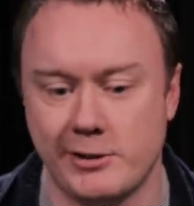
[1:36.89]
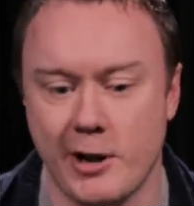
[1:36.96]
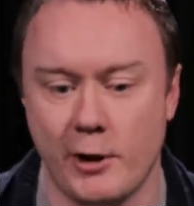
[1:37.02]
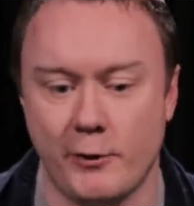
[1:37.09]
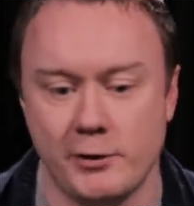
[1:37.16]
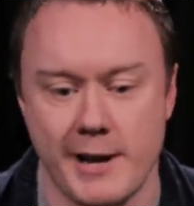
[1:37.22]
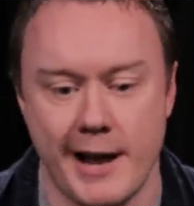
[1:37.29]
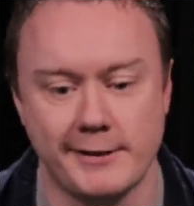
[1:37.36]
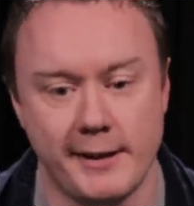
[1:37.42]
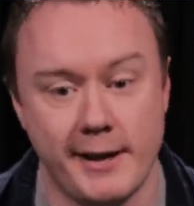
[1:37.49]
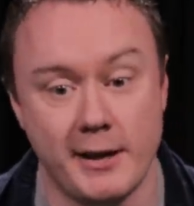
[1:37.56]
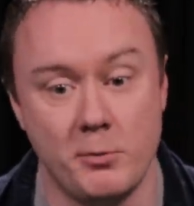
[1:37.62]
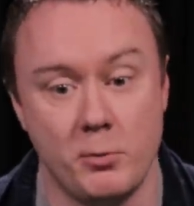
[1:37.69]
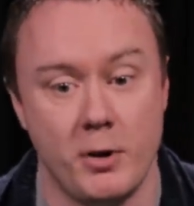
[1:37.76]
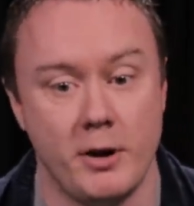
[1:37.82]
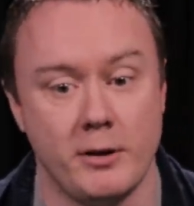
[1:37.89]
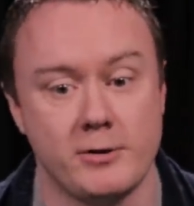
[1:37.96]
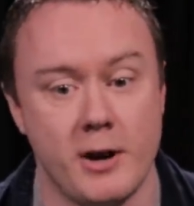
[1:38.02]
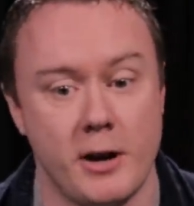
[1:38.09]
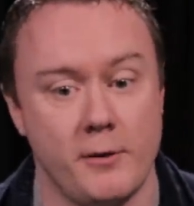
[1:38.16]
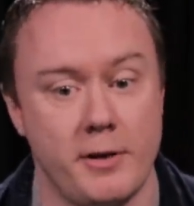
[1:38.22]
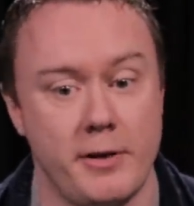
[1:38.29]
Started off as an actor, that didn't work.
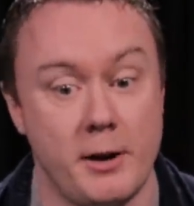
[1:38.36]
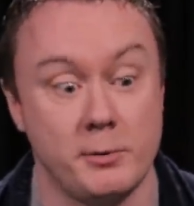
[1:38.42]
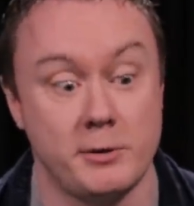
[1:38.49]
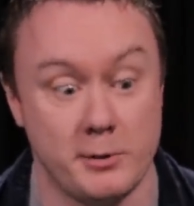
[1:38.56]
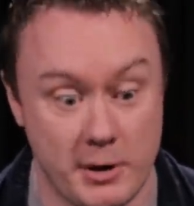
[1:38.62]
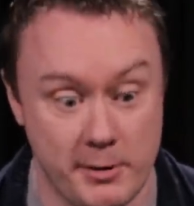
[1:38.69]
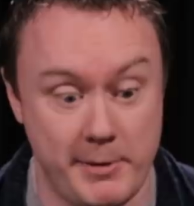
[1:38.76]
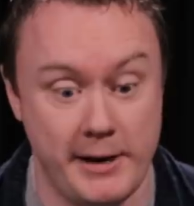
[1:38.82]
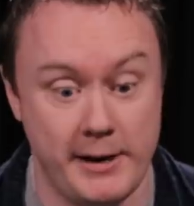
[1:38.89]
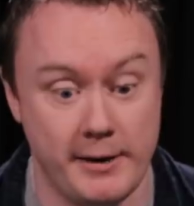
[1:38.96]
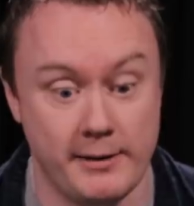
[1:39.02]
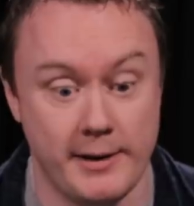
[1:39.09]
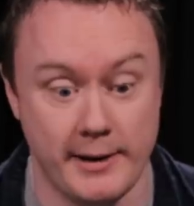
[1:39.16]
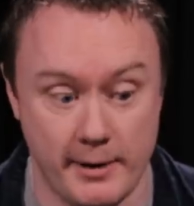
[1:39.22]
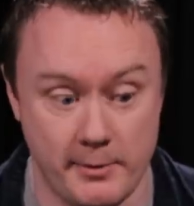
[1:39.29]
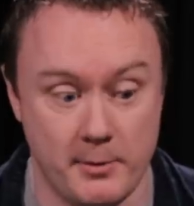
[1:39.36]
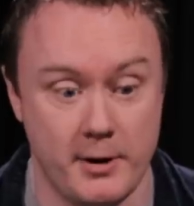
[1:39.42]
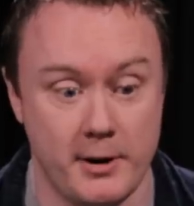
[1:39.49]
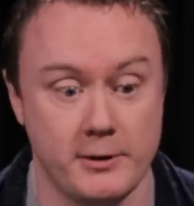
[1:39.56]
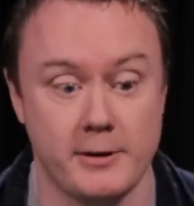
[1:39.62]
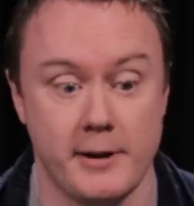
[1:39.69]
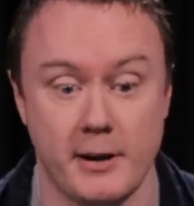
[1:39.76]
Started off, then was a comedian, that didn't
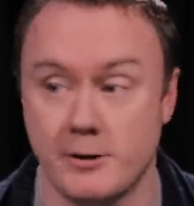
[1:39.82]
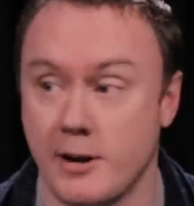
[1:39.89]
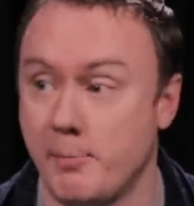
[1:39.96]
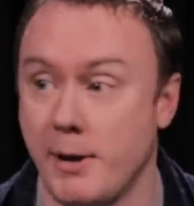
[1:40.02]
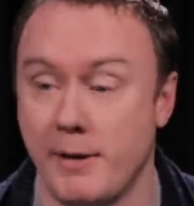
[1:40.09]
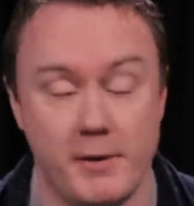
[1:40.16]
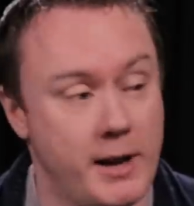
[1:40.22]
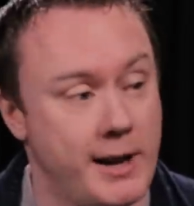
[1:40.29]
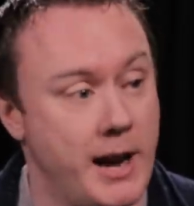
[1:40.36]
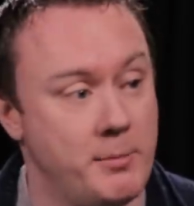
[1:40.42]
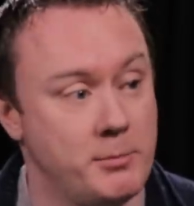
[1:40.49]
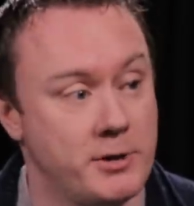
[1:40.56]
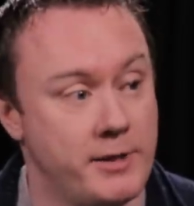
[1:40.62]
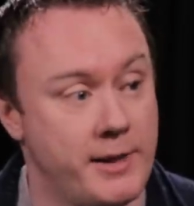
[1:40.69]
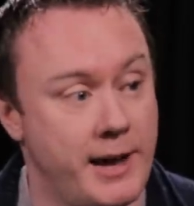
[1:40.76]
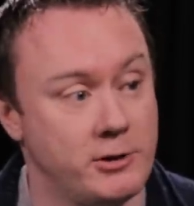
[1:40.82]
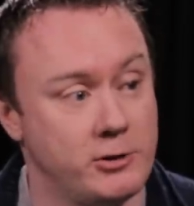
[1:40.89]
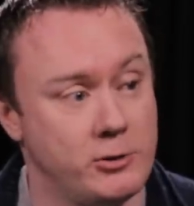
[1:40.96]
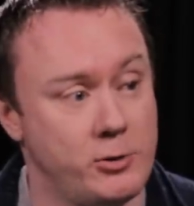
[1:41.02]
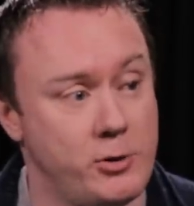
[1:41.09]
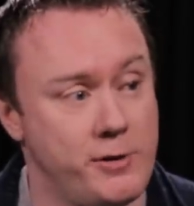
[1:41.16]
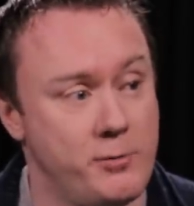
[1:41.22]
work. So then I started playing video games and that
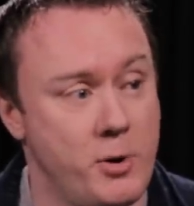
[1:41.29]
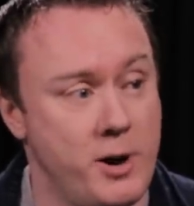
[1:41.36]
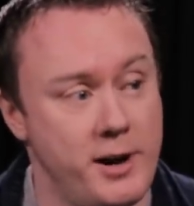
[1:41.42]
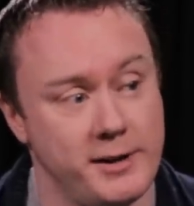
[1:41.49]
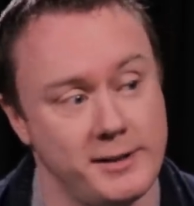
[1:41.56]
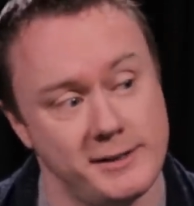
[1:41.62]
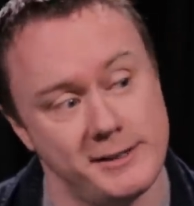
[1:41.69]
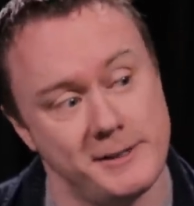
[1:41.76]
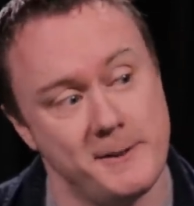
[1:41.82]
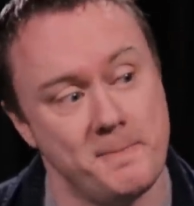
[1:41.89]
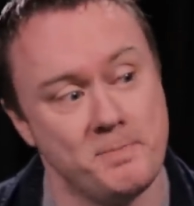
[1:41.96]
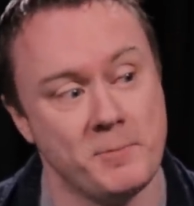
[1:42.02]
sort of worked.